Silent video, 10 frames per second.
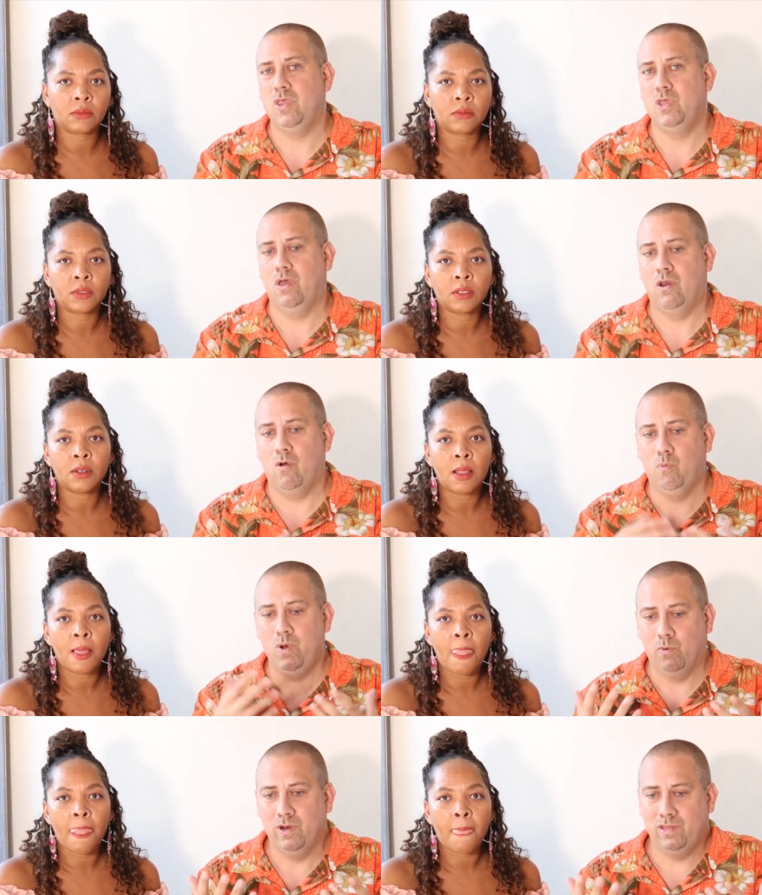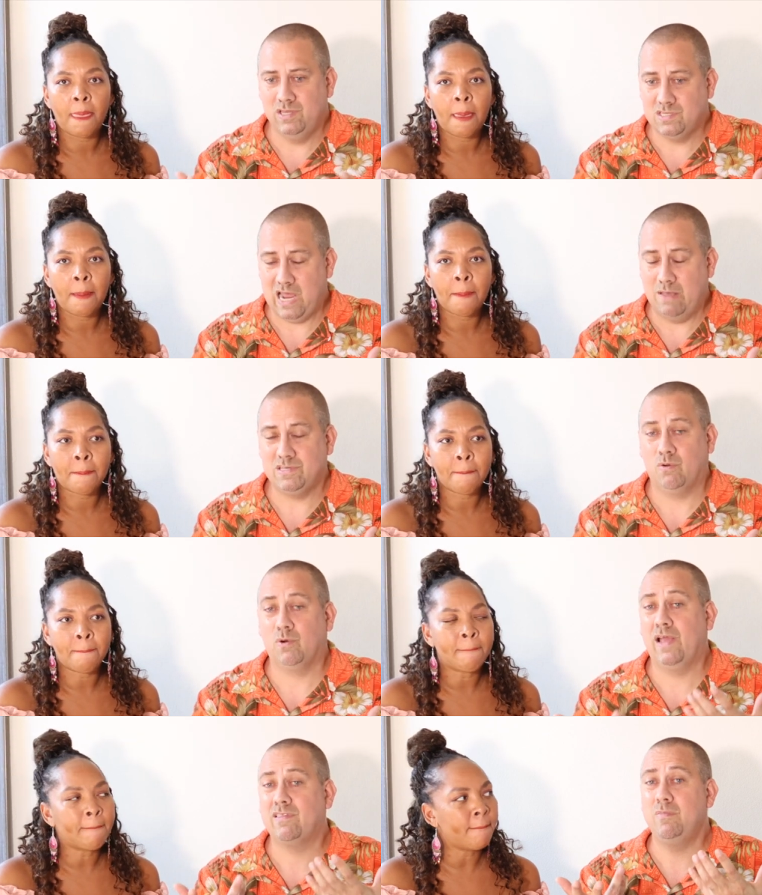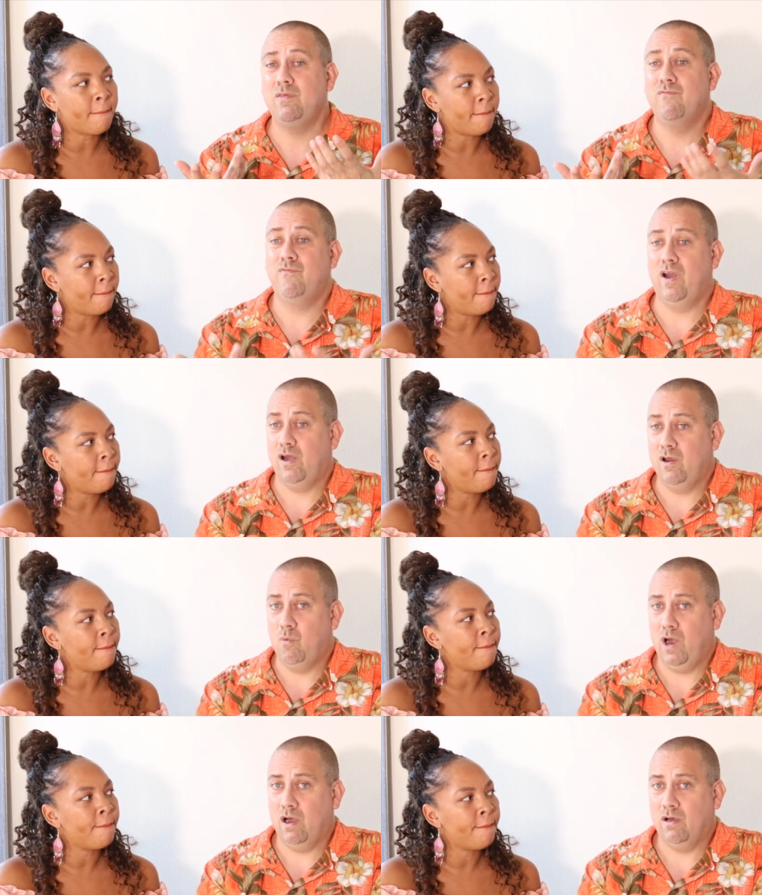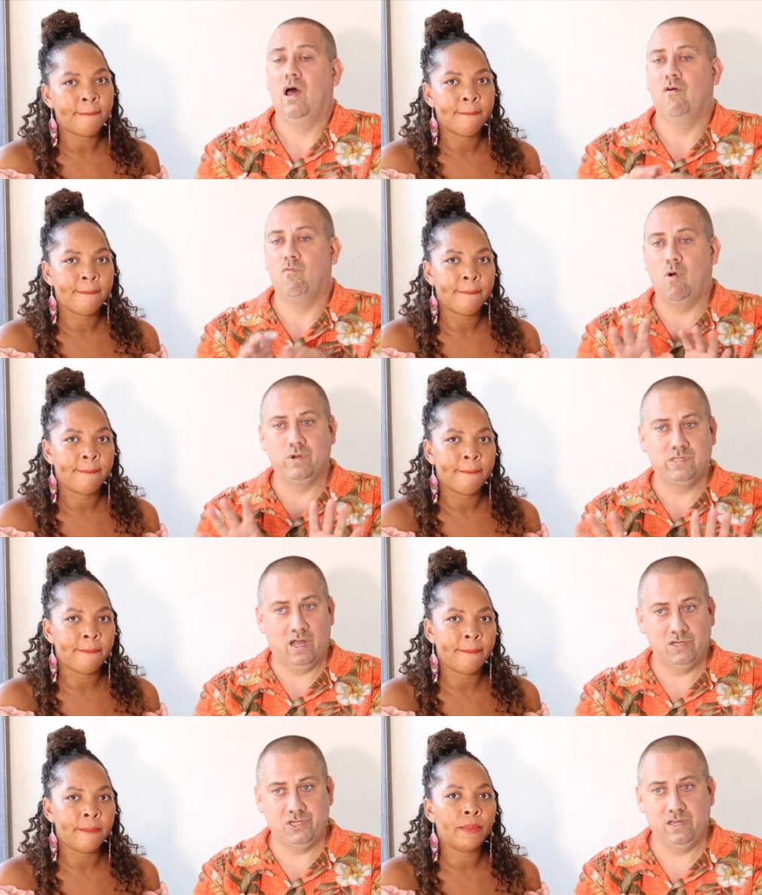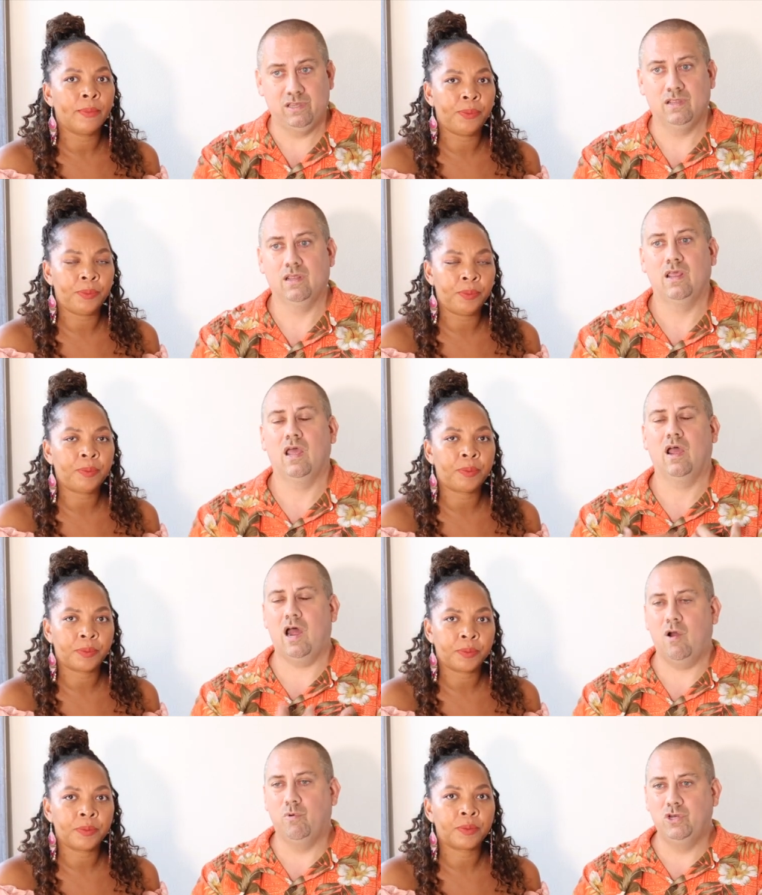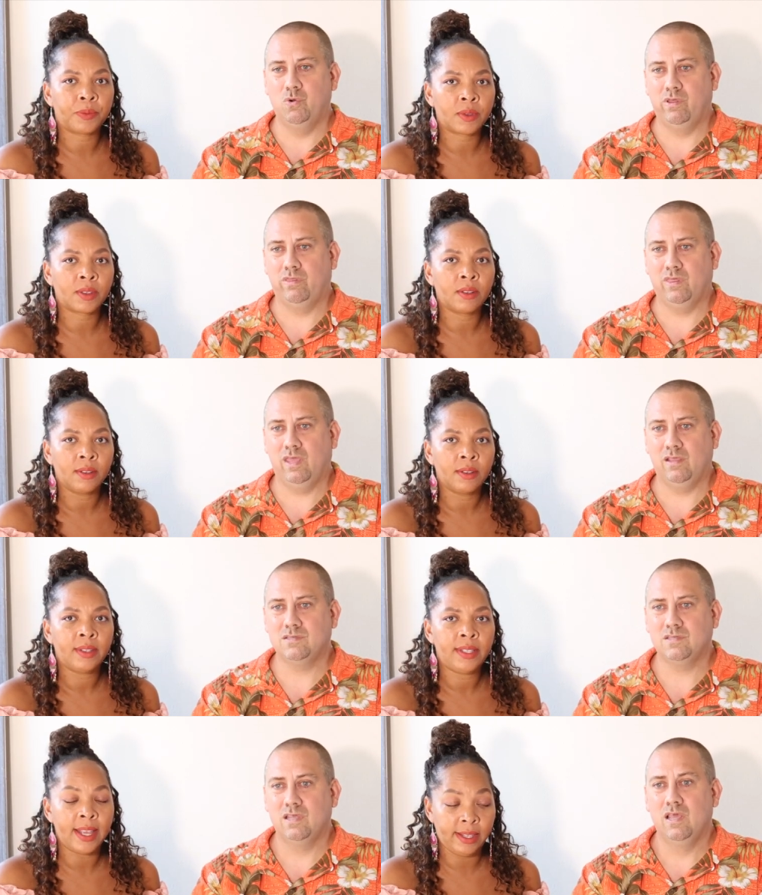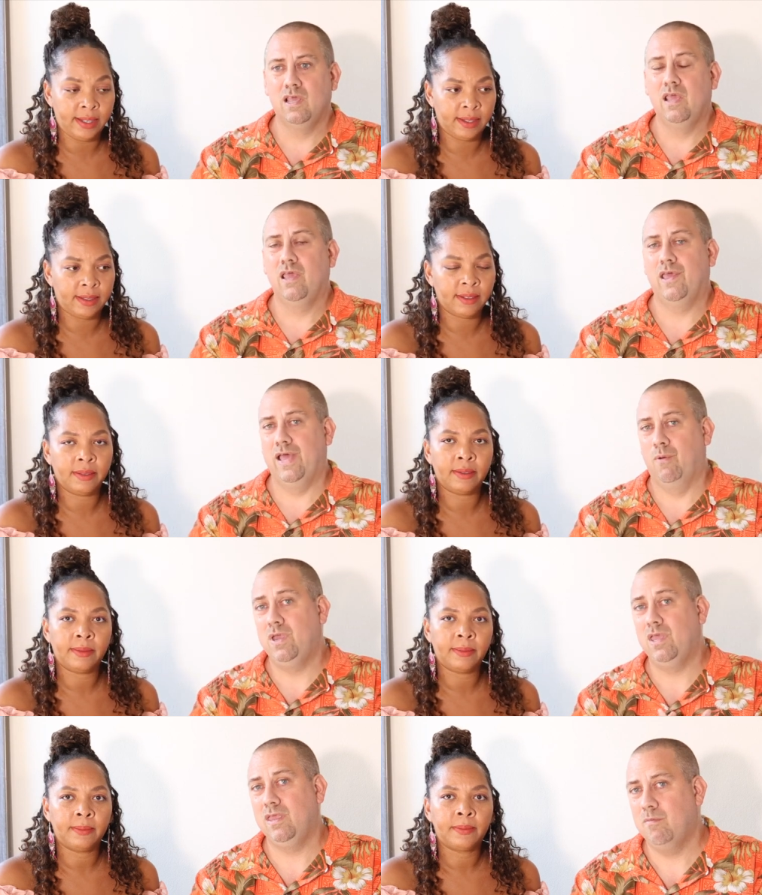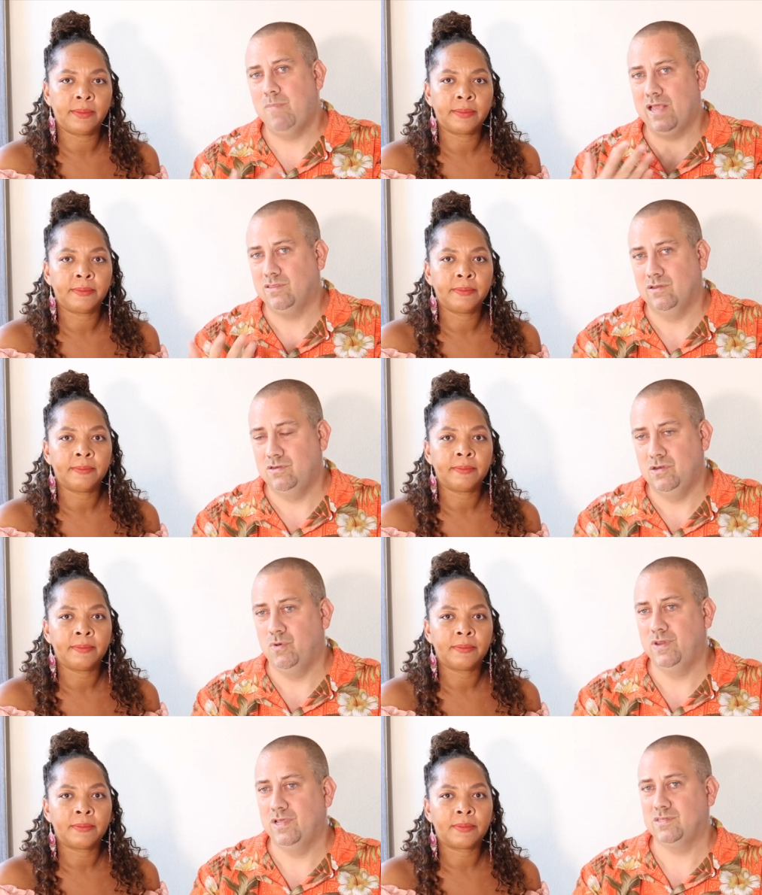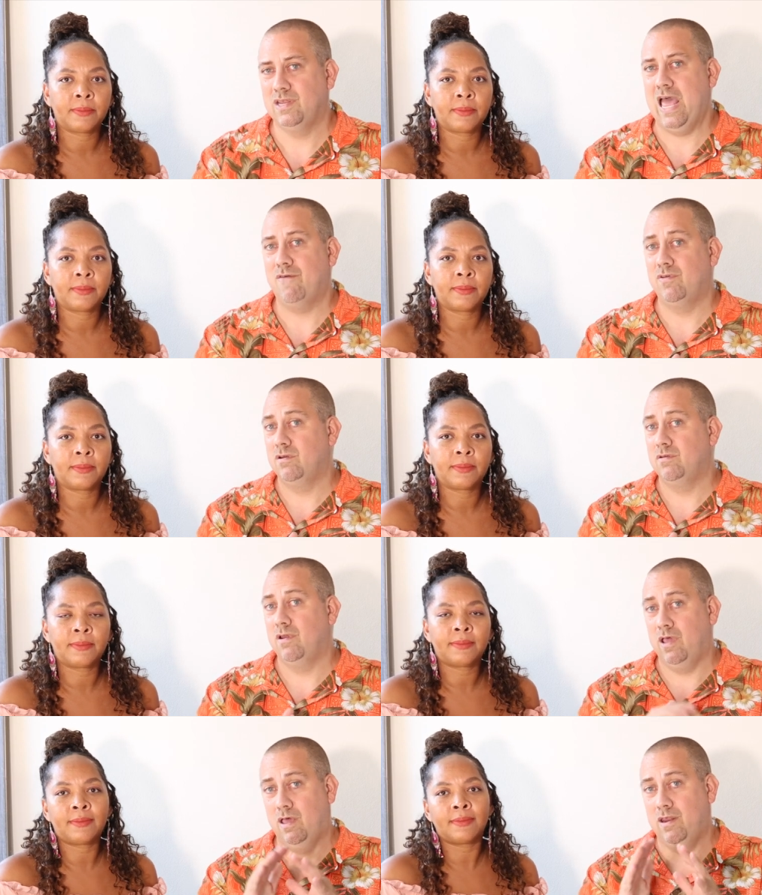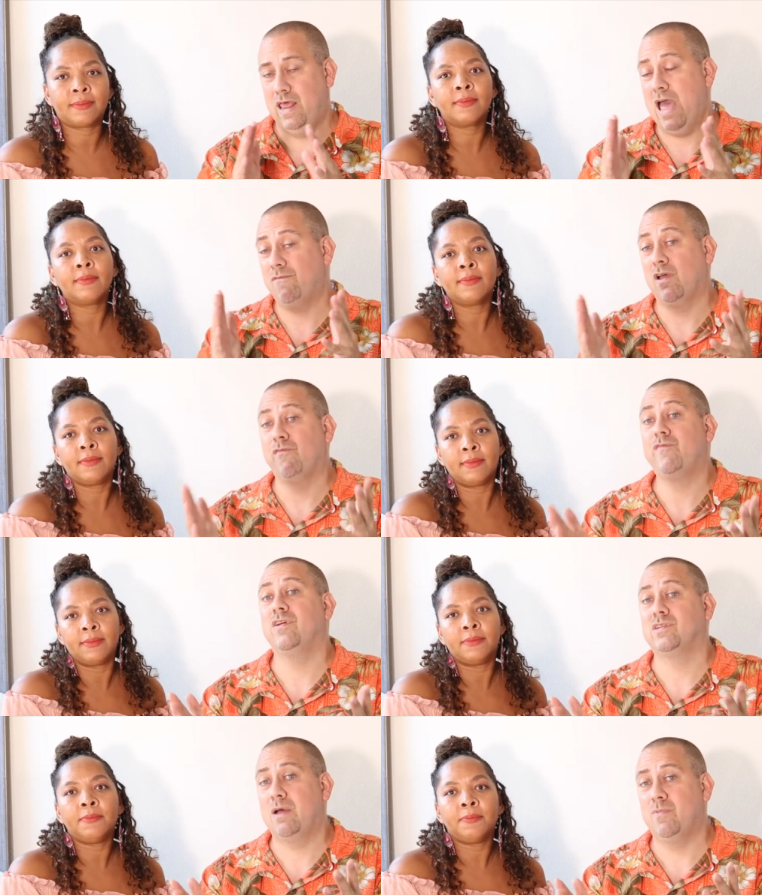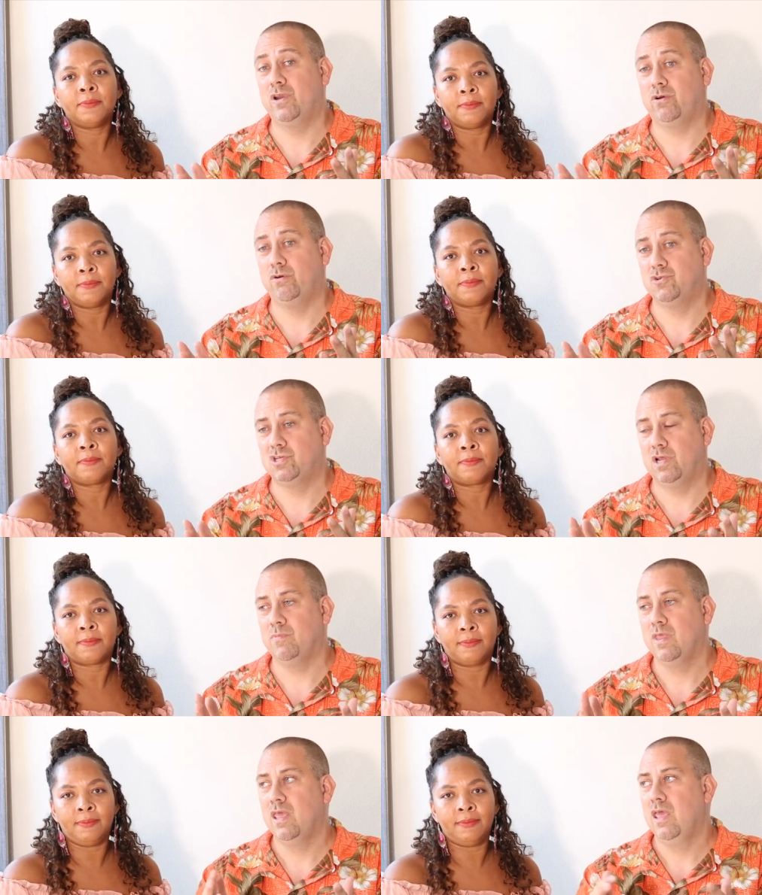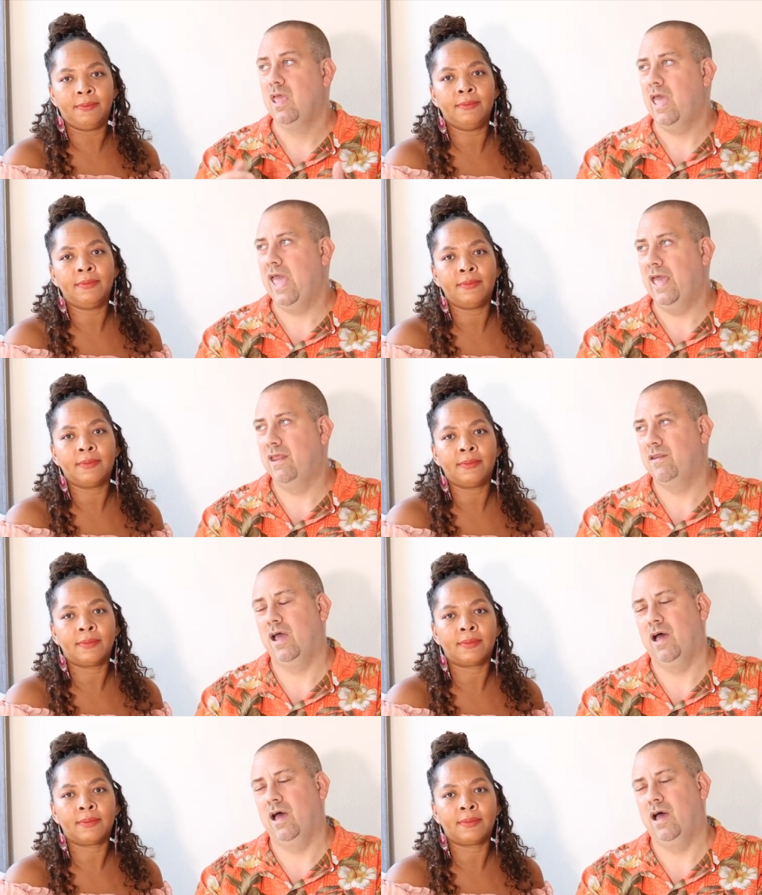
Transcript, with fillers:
Speaker 1: You know, we're in these times now, we're gonna have to be very aware of what we're touching, how we're doing things.
Speaker 2: Yes.
Speaker 1: And we can get back to doing this and having a fun time on a cruise ship. And,